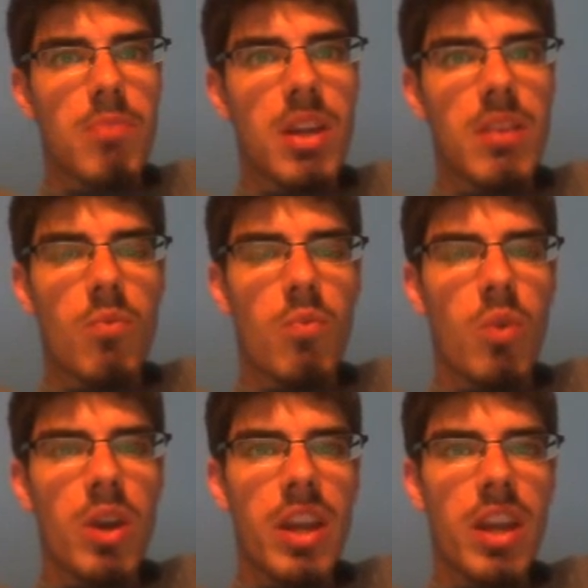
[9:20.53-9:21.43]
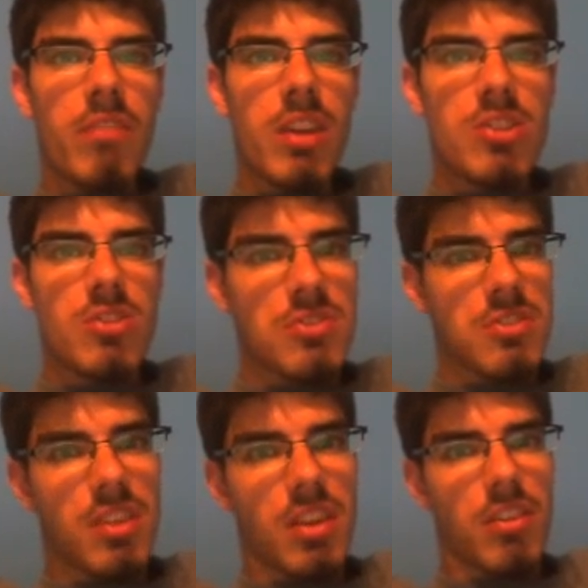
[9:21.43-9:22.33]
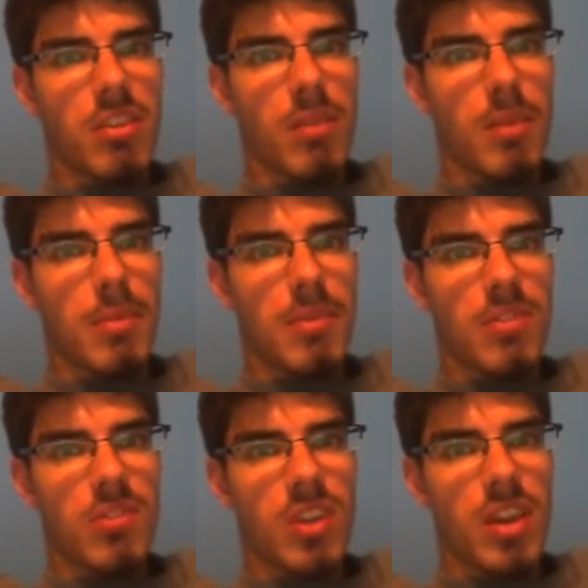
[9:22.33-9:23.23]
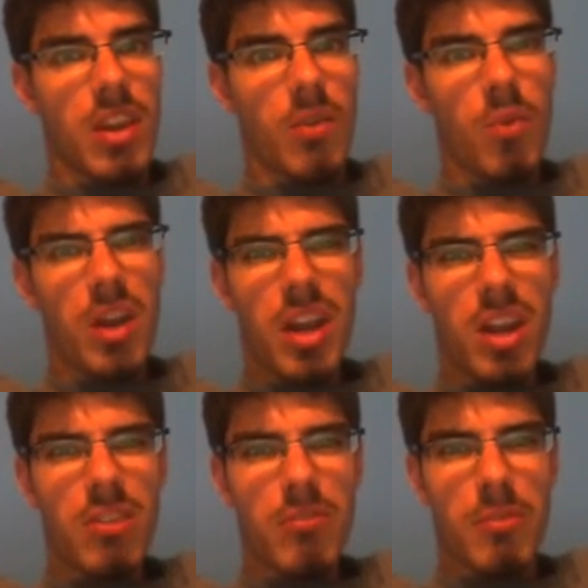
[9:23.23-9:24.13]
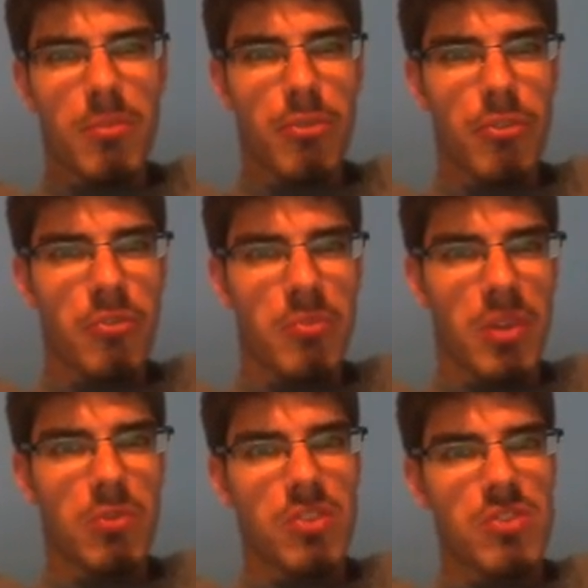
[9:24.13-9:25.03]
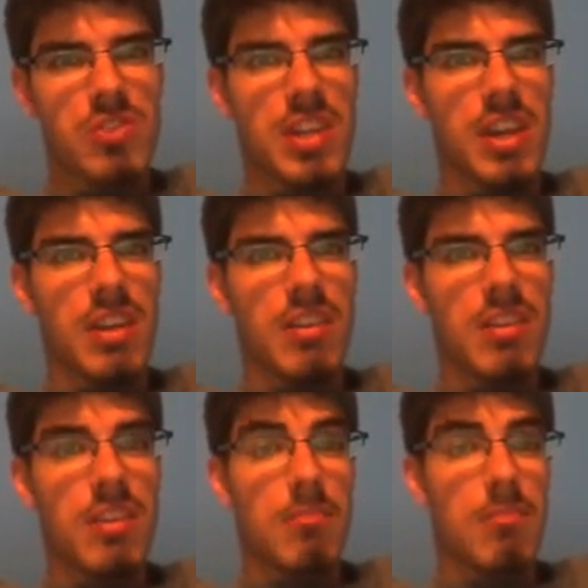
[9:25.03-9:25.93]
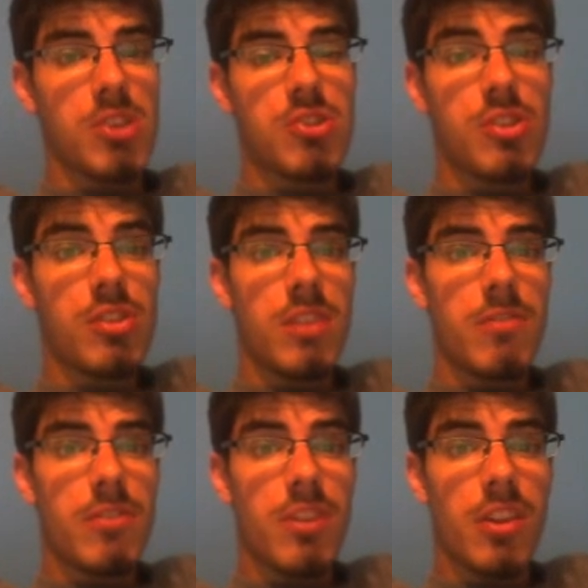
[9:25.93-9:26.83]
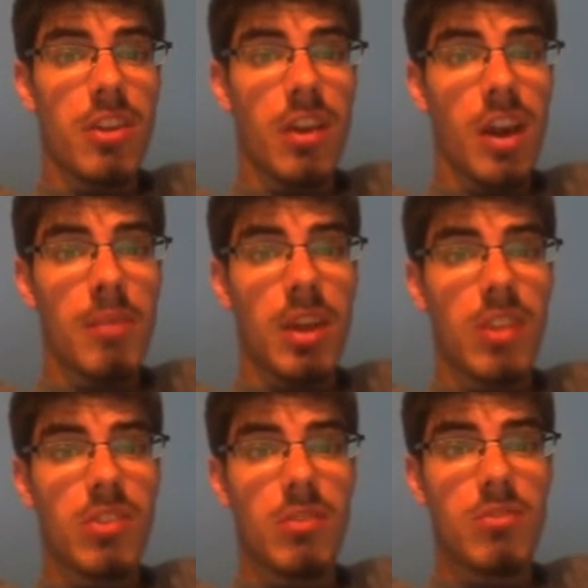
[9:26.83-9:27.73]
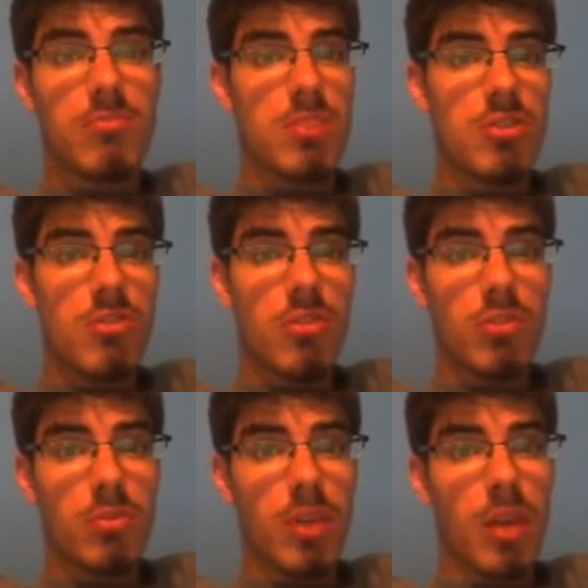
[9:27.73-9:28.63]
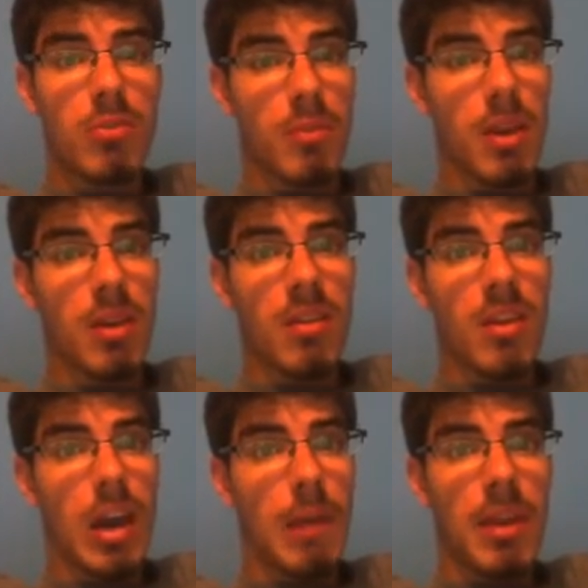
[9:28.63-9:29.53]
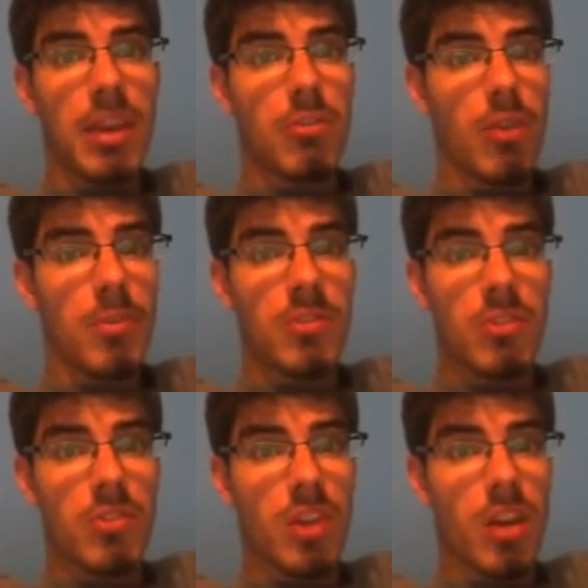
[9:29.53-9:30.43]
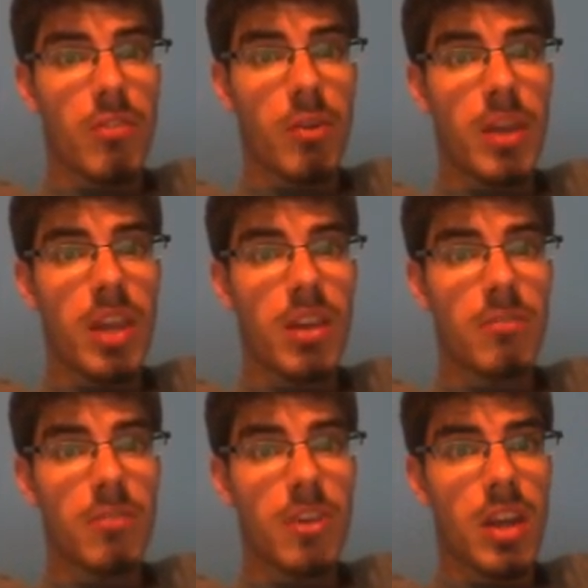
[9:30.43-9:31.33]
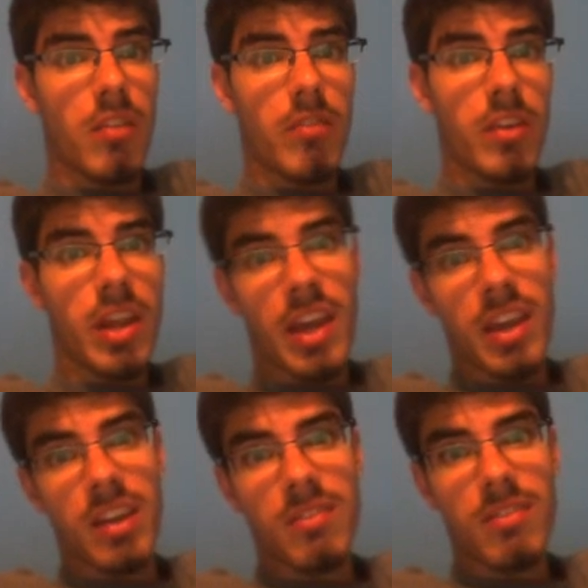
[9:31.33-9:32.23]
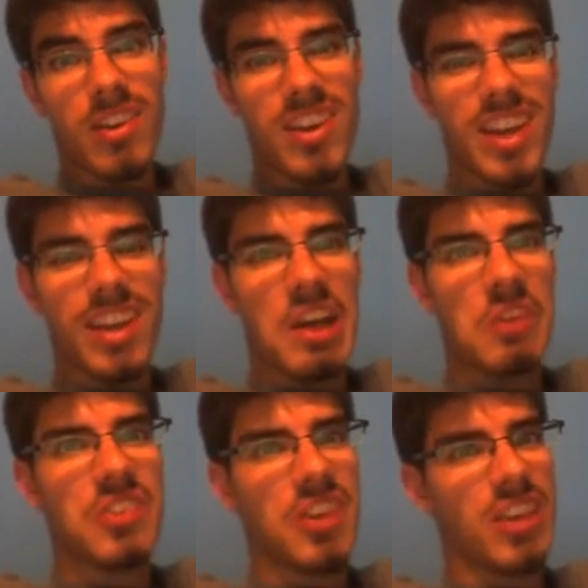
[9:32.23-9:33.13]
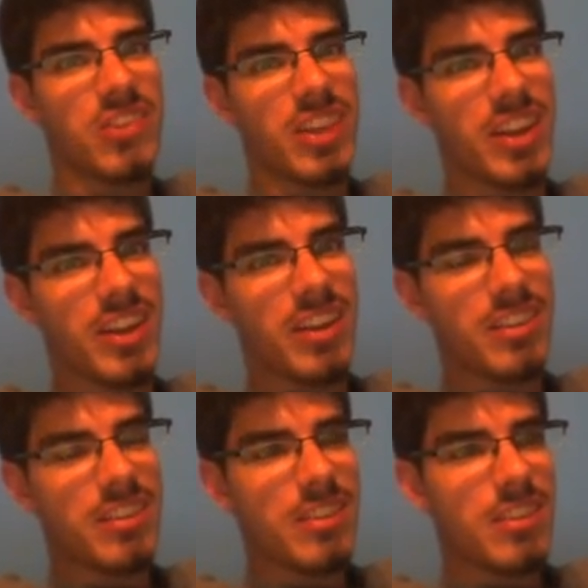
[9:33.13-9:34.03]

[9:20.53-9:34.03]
But what kind of issues do you think could come up with this thing? What kind of improvements could you say? Make sure to leave your thing in the comments, and be sure to subscribe to me. I'm making new episodes every week, if not every day. Alright, I'll see you guys later.